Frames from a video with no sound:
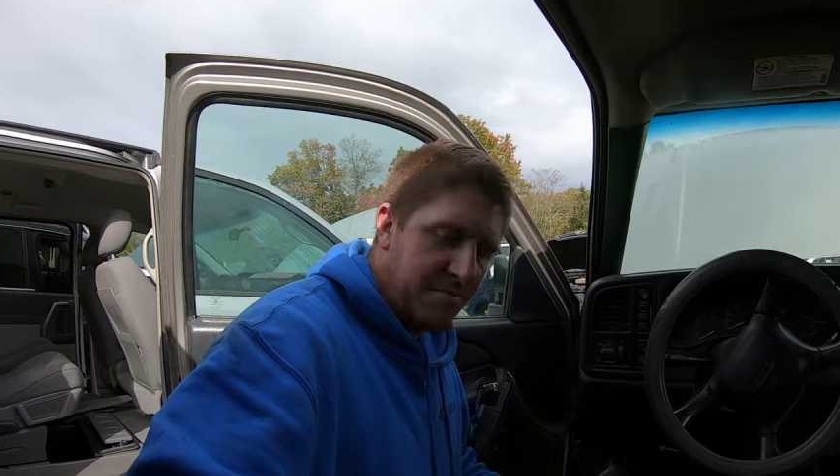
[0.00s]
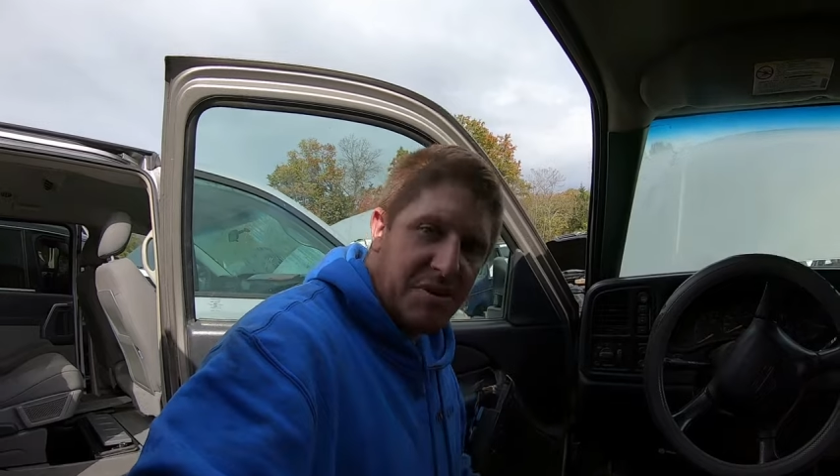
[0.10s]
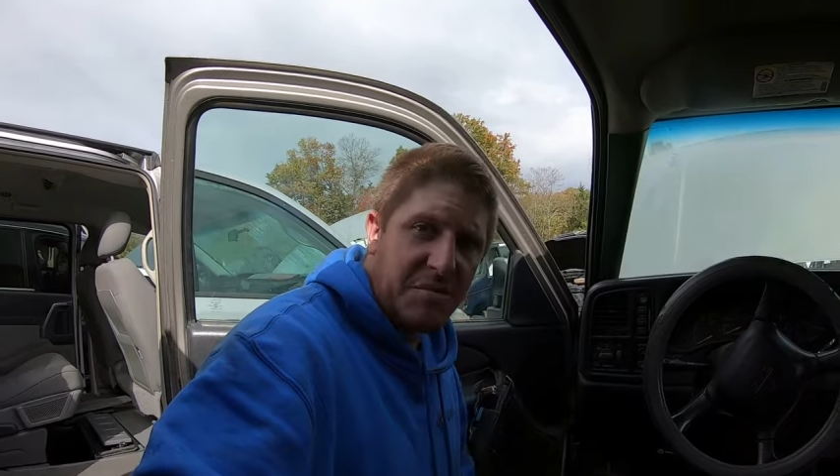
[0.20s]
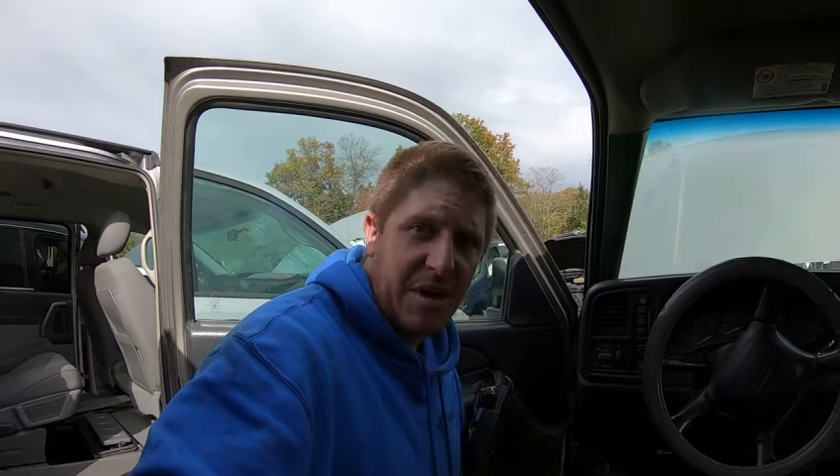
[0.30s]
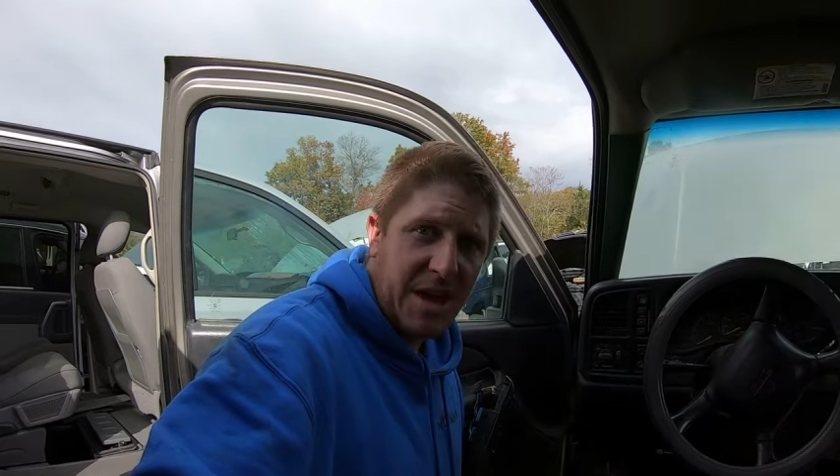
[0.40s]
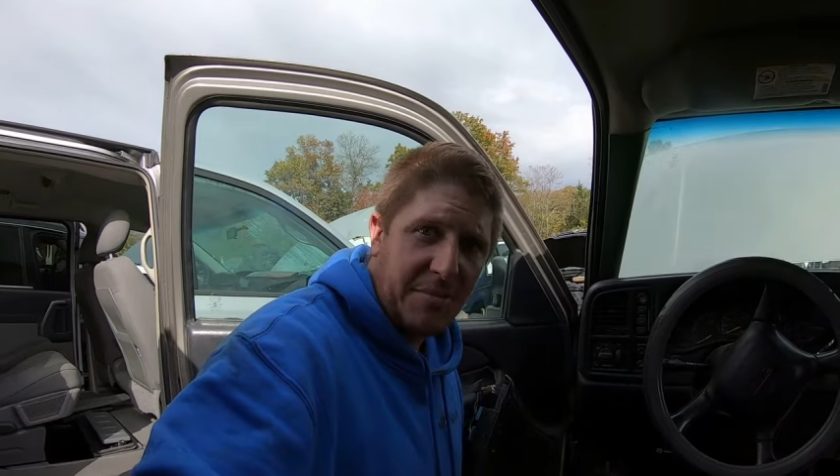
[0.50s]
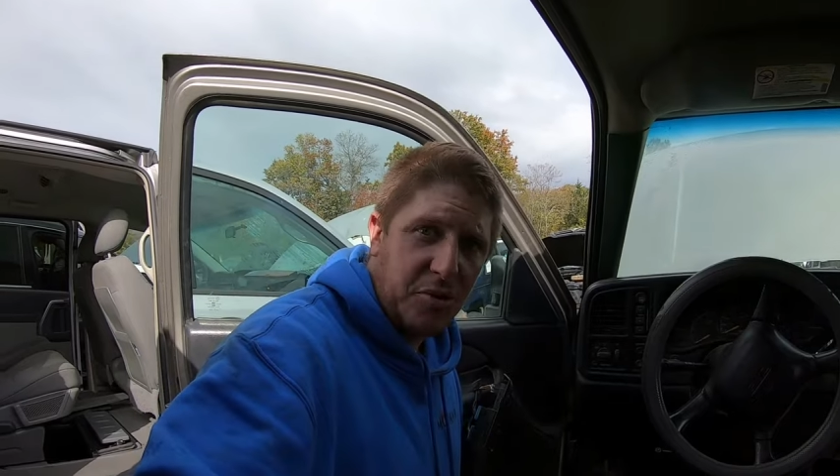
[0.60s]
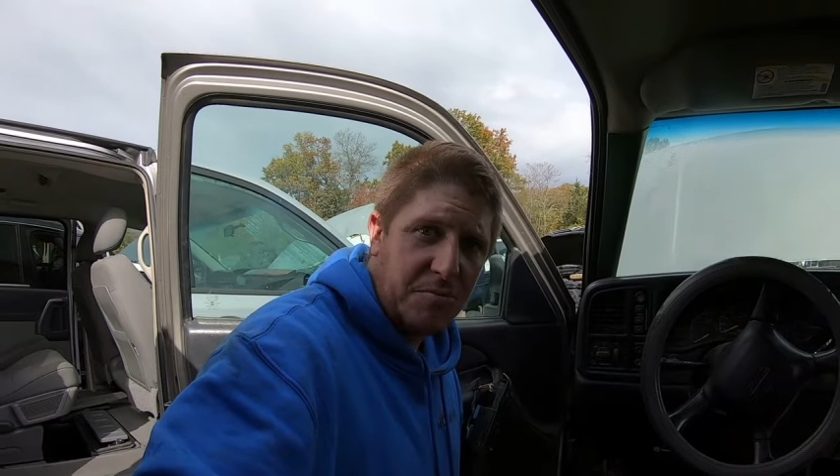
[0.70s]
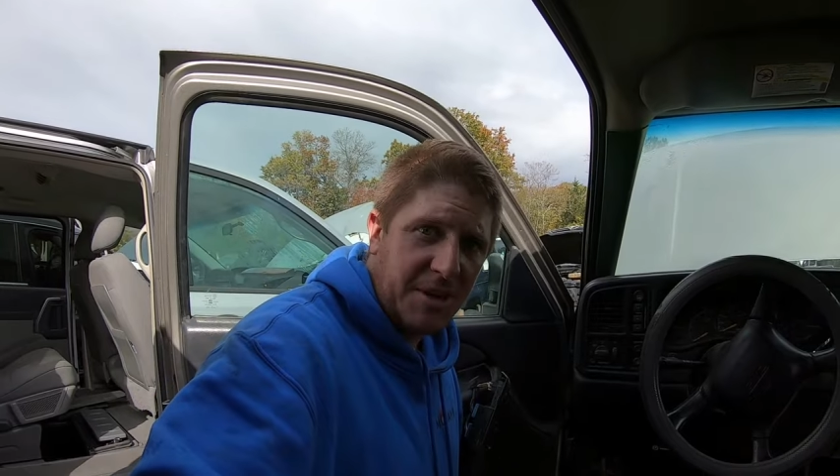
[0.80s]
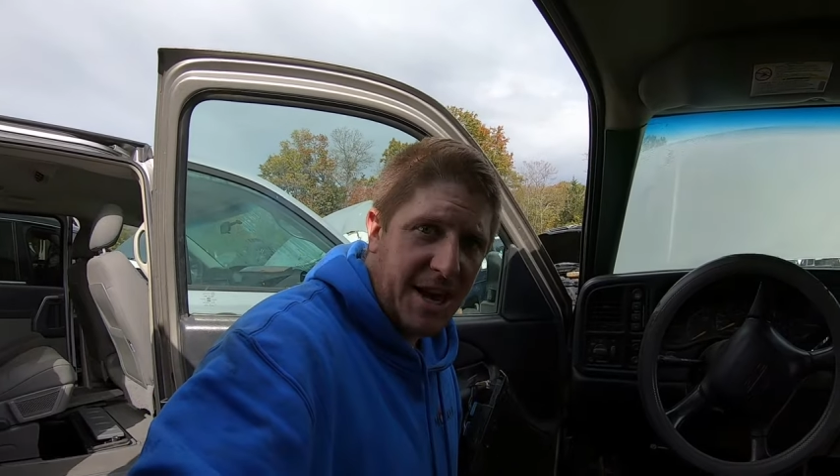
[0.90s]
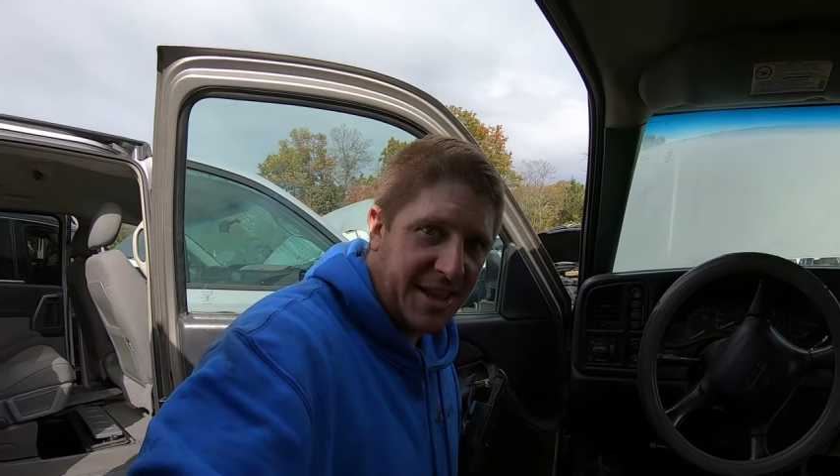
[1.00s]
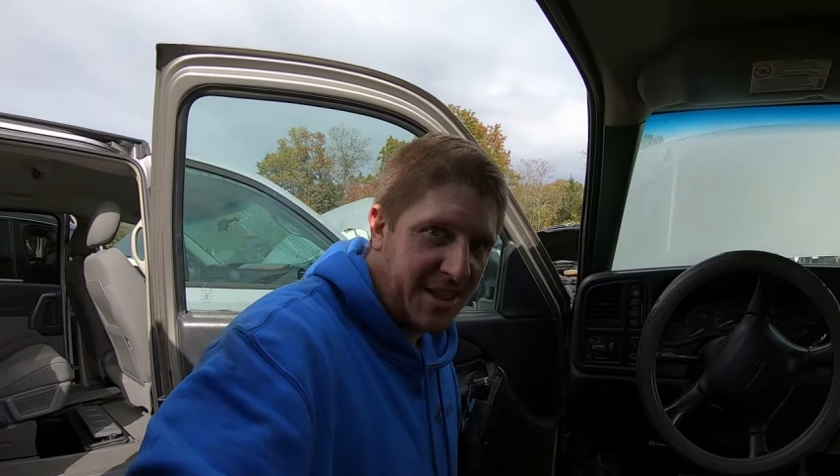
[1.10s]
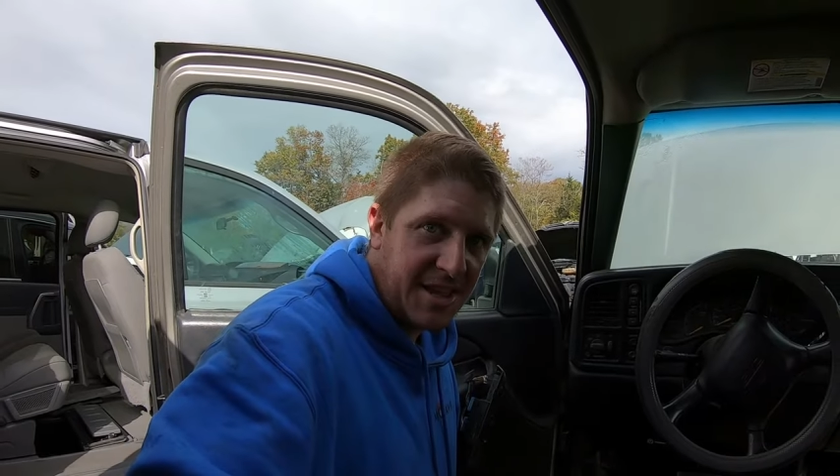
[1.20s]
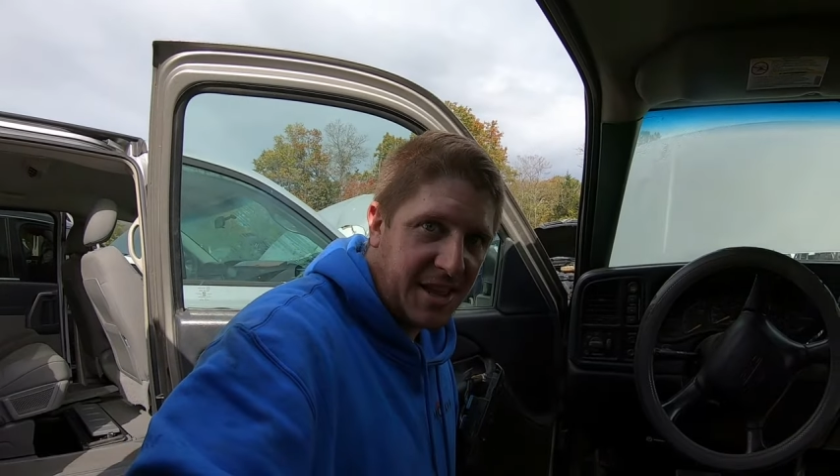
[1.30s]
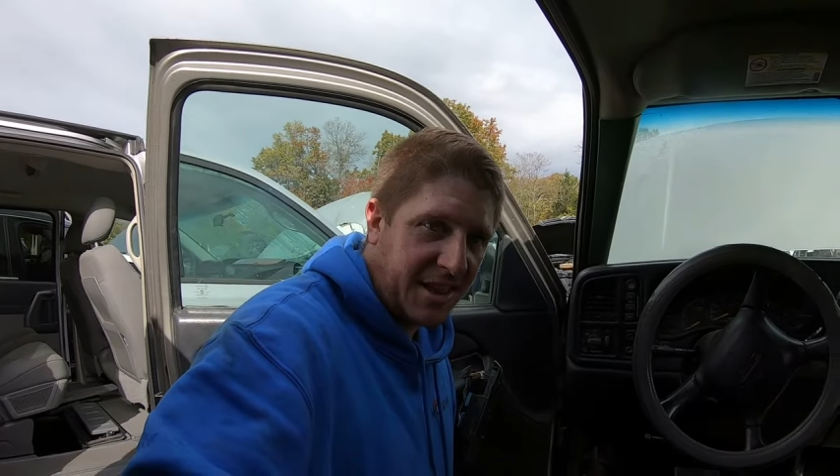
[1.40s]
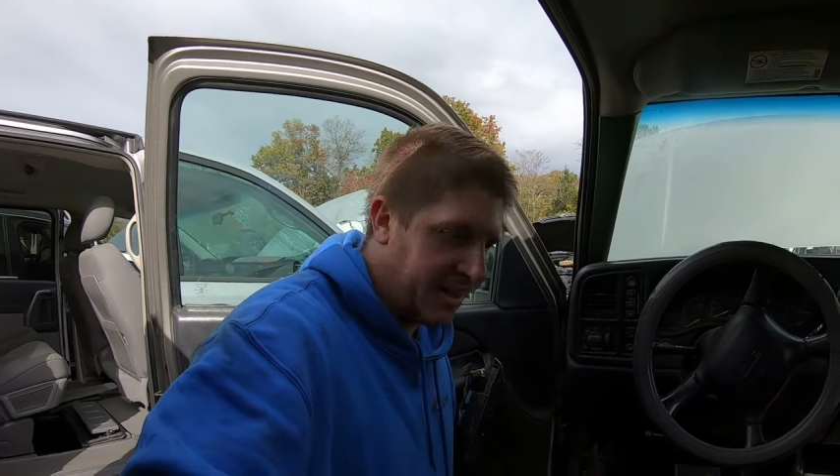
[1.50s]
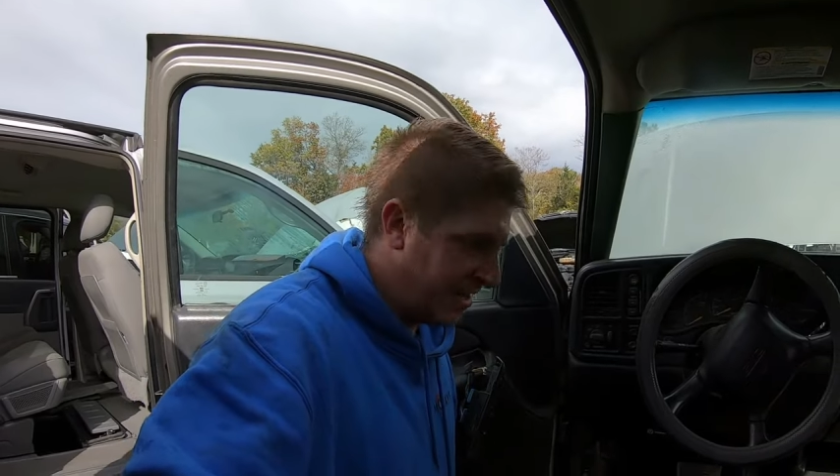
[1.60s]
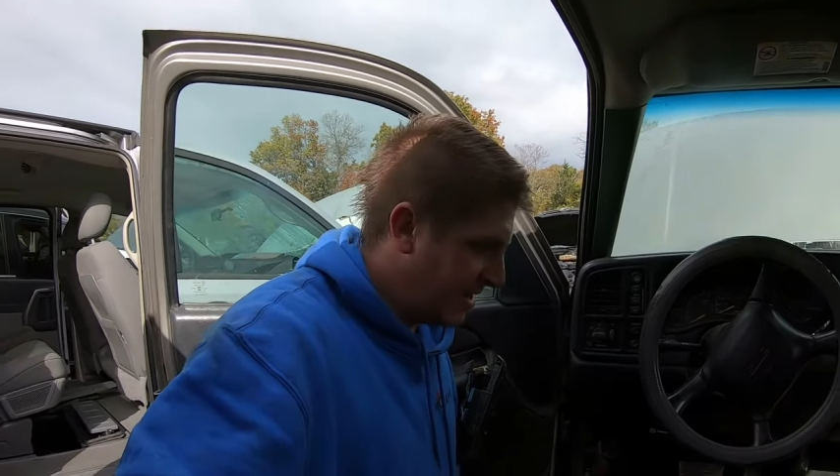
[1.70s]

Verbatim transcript: bing, bang, boom, you got seats.